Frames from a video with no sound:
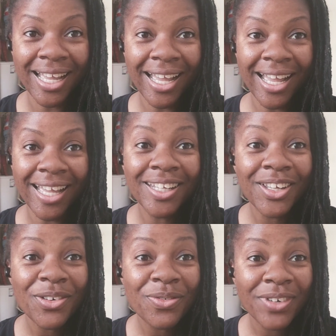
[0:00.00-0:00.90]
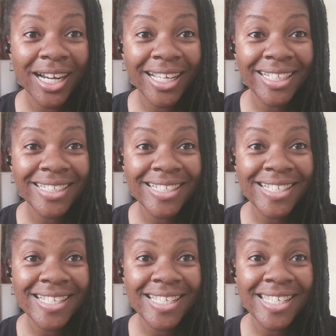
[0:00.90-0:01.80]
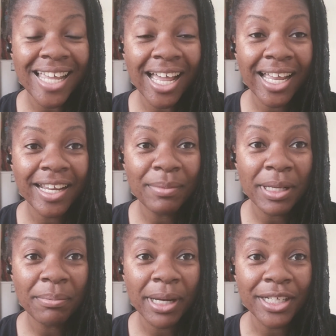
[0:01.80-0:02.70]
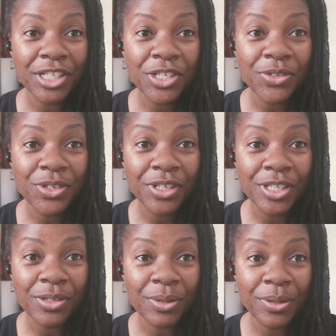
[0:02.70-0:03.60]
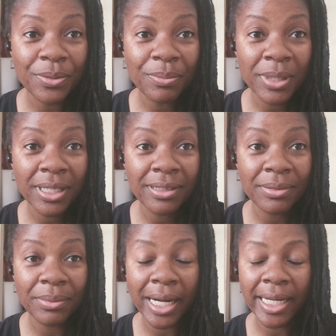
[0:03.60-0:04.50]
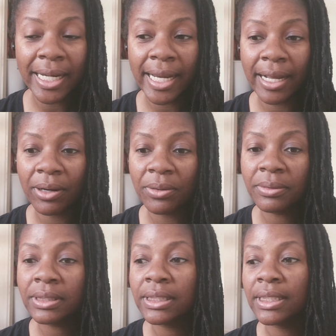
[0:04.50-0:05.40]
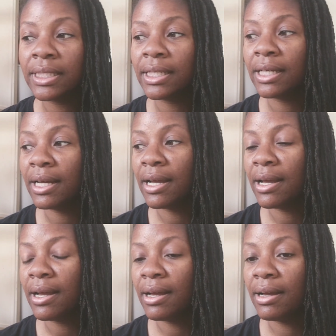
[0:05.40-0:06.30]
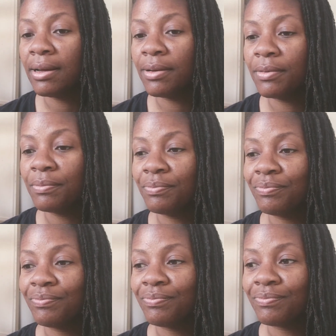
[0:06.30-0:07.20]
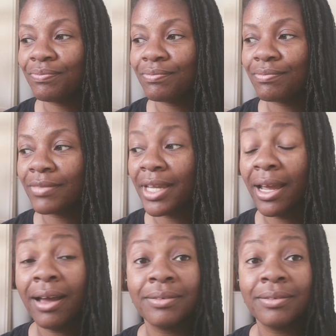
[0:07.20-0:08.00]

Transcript: Hello, friends. I am in my children's room right now. Um, yeah.